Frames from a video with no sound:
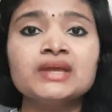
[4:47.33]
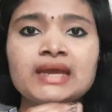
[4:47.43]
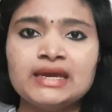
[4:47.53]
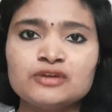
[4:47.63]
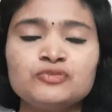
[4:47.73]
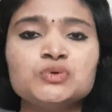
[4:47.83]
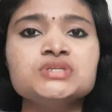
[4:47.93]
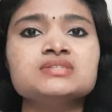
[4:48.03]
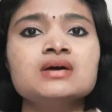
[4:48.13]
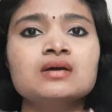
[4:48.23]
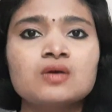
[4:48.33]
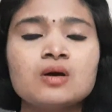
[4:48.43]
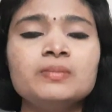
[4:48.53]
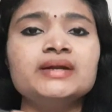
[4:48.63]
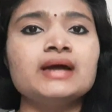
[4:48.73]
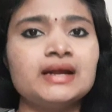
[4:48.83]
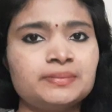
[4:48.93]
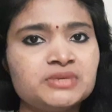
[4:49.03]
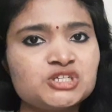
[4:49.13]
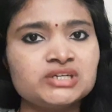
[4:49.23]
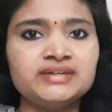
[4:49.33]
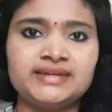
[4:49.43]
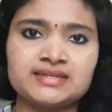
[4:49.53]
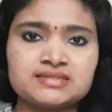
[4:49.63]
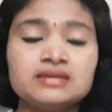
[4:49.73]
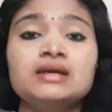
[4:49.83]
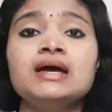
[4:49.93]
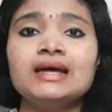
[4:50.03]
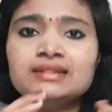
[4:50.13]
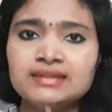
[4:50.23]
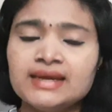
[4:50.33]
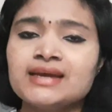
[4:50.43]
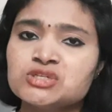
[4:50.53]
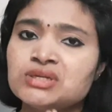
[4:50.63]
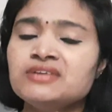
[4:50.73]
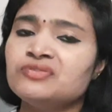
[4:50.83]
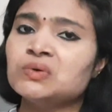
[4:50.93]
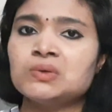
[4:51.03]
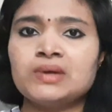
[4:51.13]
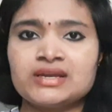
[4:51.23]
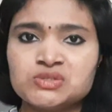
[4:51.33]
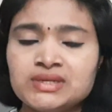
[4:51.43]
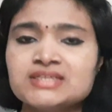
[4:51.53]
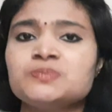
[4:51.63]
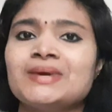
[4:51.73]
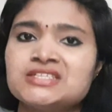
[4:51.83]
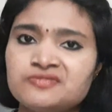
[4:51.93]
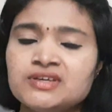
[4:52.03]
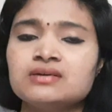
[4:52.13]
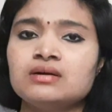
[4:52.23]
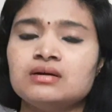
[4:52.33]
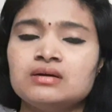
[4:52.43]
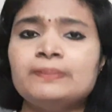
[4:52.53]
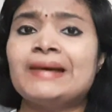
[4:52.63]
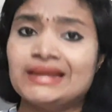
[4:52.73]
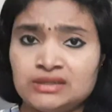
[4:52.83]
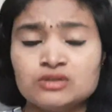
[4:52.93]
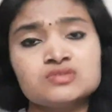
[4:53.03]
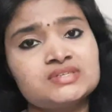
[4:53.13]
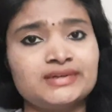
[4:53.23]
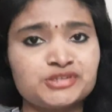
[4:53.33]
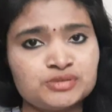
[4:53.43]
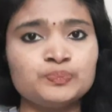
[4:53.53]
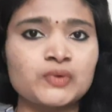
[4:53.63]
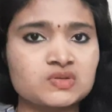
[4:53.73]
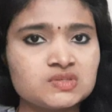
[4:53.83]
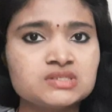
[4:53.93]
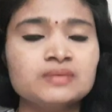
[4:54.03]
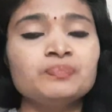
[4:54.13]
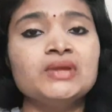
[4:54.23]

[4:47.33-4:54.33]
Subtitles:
Air Force Common Admission Test, and they actually follow actually a specific pattern of selection process.